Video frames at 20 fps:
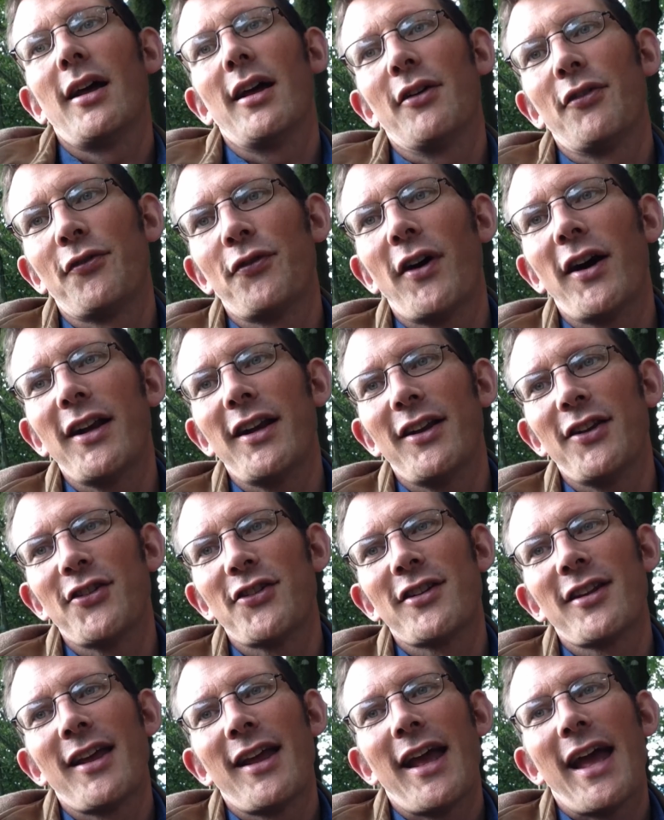
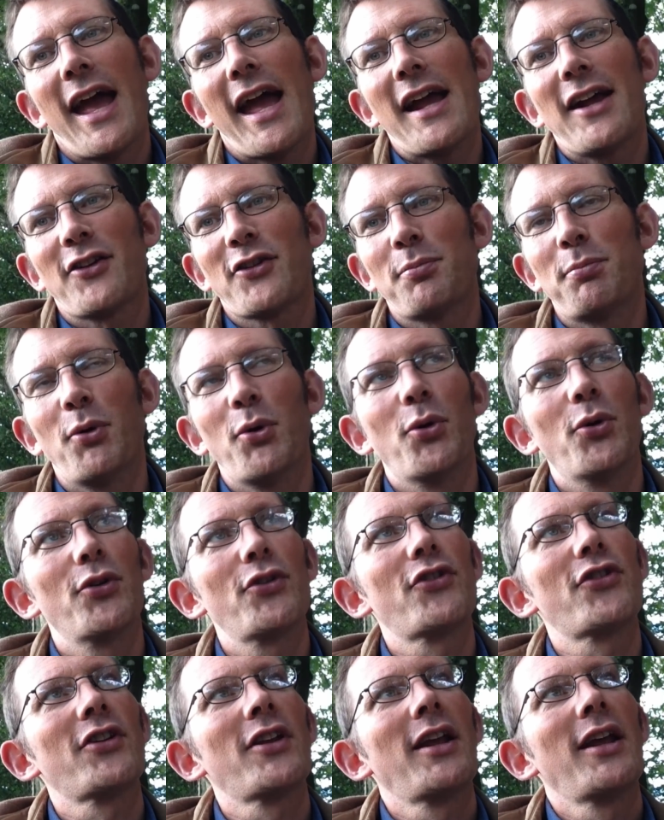finest
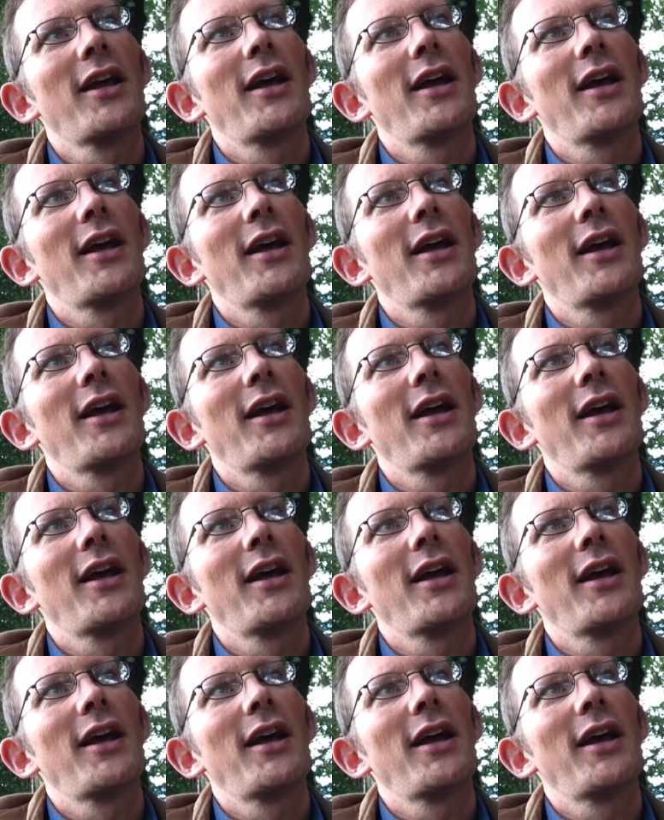exports,